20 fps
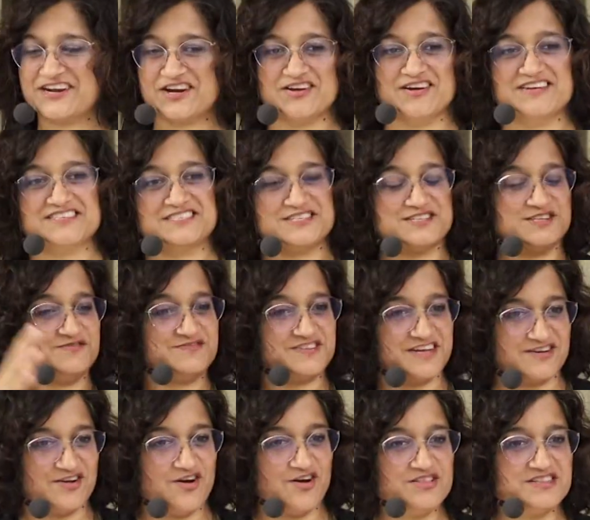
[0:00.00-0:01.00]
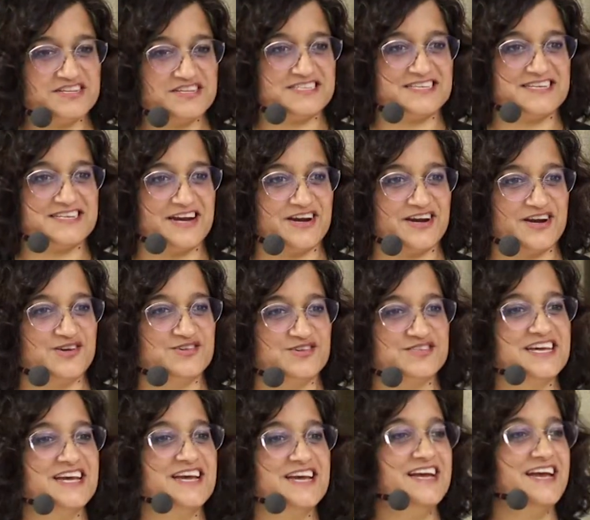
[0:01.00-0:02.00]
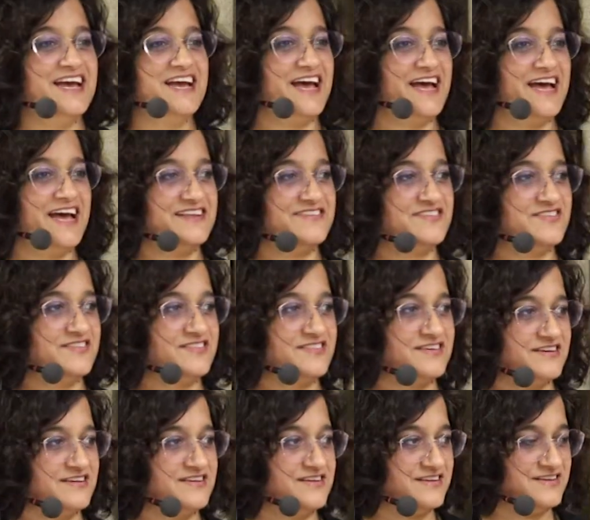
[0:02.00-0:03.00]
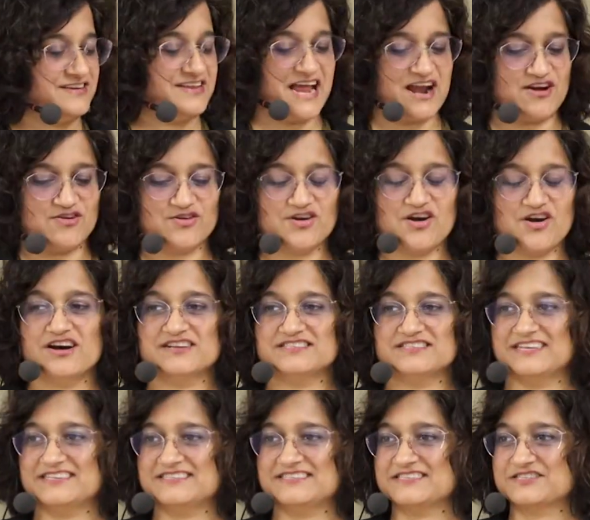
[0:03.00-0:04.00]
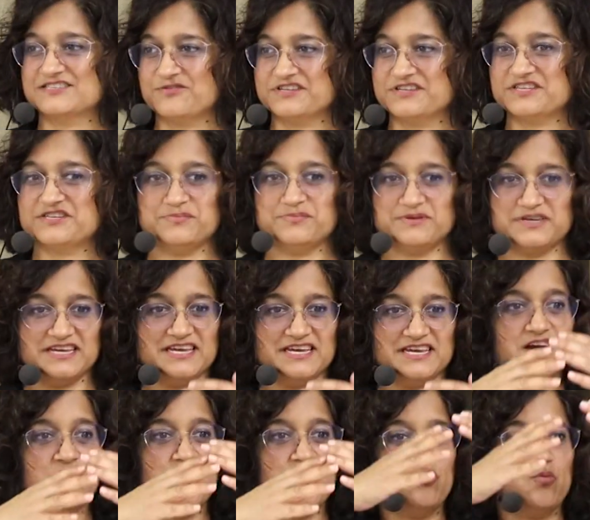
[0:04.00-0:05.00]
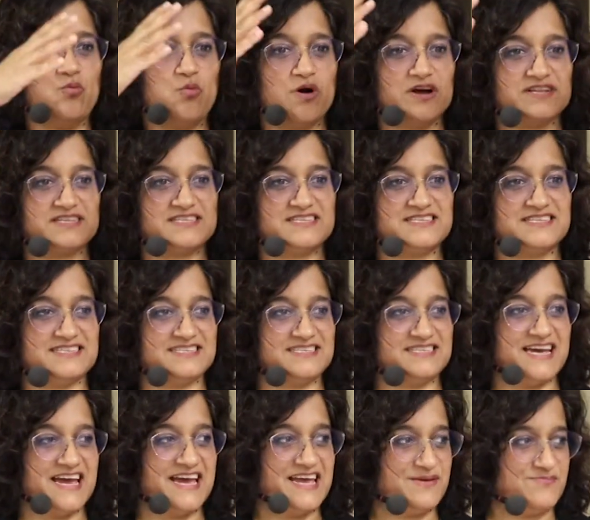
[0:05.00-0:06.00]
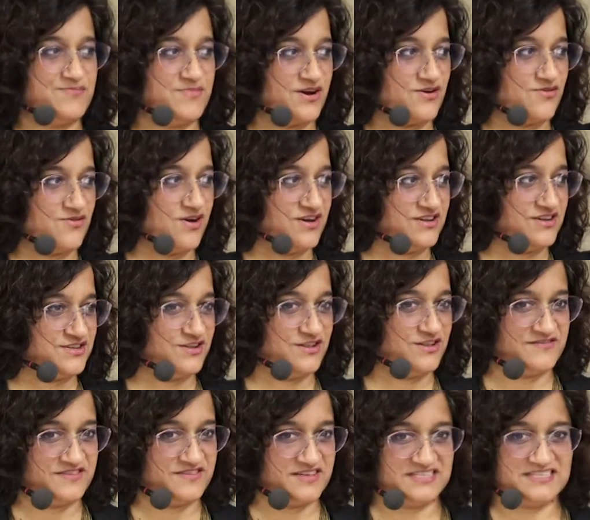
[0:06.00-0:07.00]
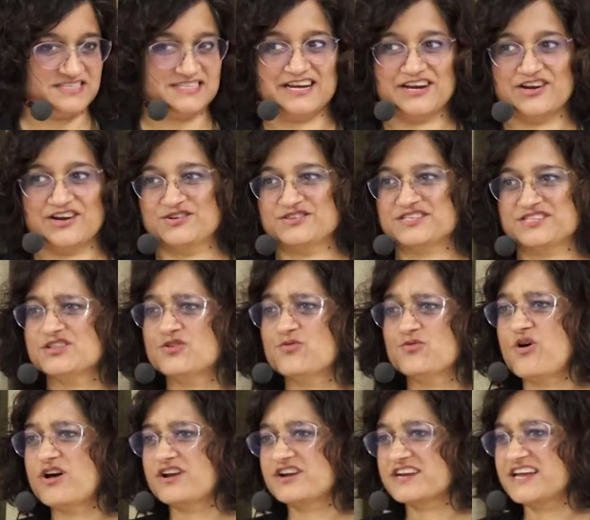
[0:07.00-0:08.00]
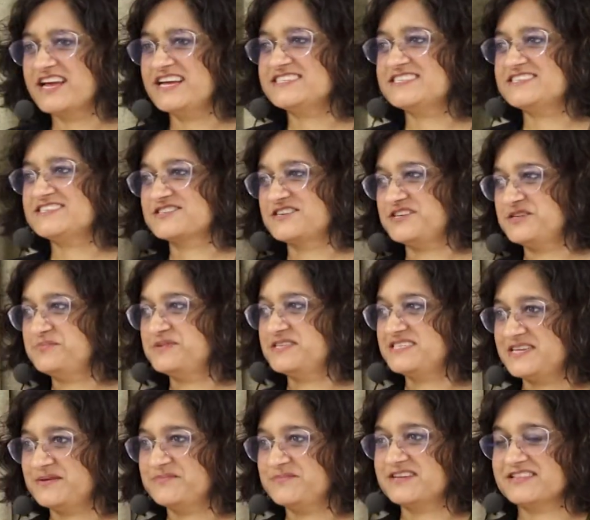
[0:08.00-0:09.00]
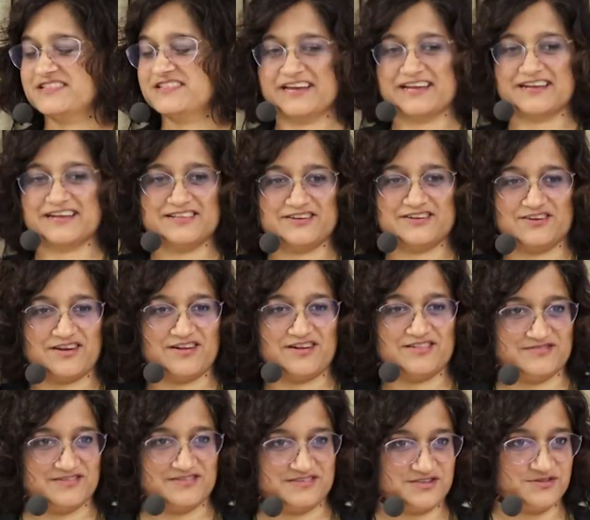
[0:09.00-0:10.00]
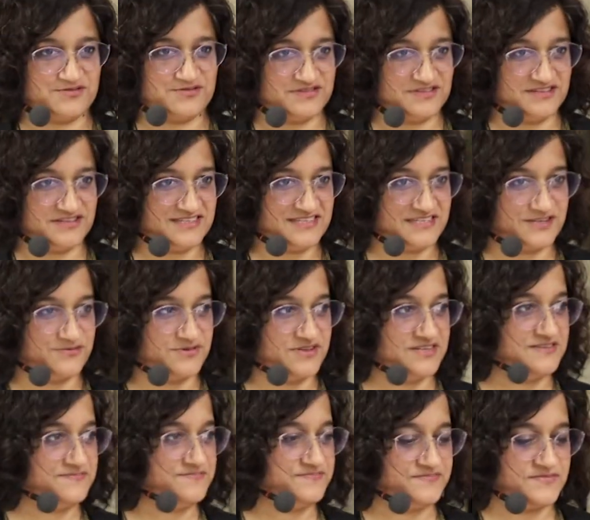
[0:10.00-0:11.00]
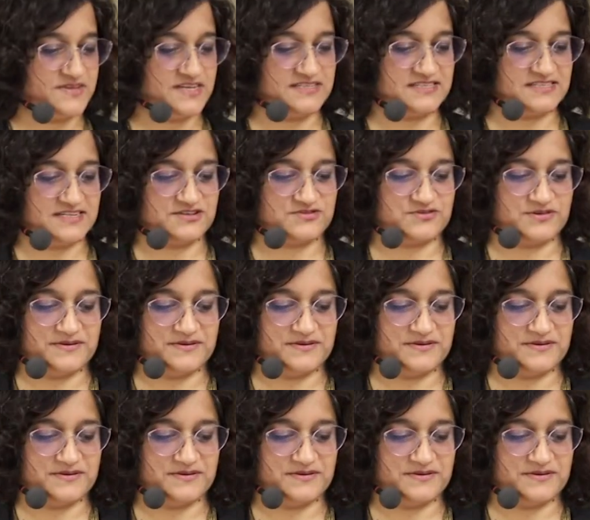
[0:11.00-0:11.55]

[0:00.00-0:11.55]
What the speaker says: until you've done all the scenarios, and the narrow content is going to be what's the same across all of these scenarios. In the water case, it's going to be something like clear, colorless, odorless liquid, etc.